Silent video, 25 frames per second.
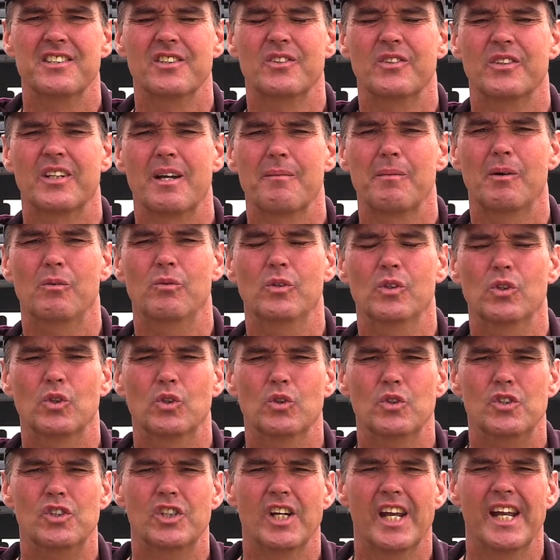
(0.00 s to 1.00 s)
I thought a couple of real
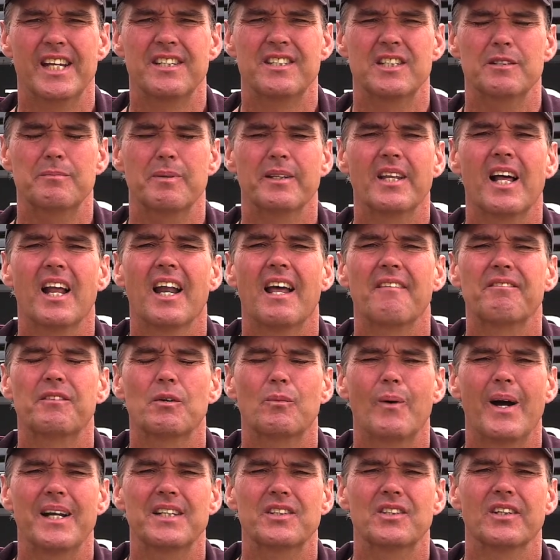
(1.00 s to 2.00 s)
good chances, but they'll have to
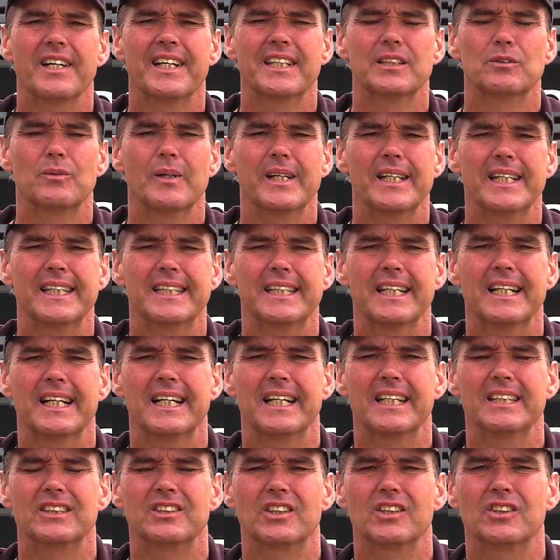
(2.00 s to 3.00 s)
wait till next week.
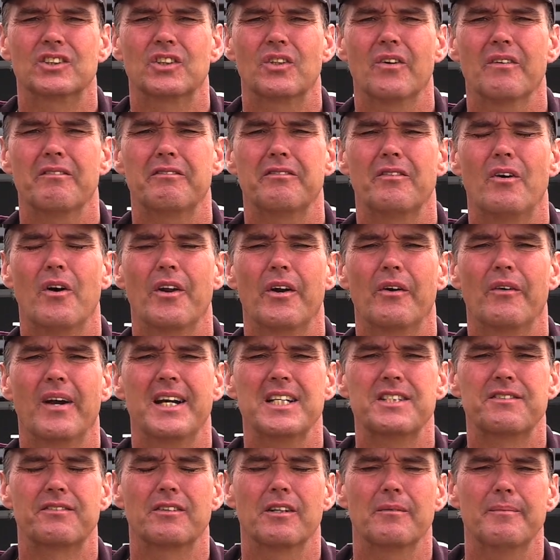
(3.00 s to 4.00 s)
Just got to try and find a
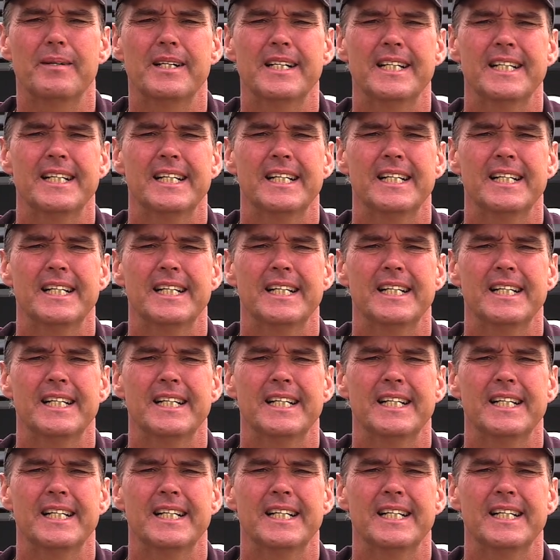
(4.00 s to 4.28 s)
race for them.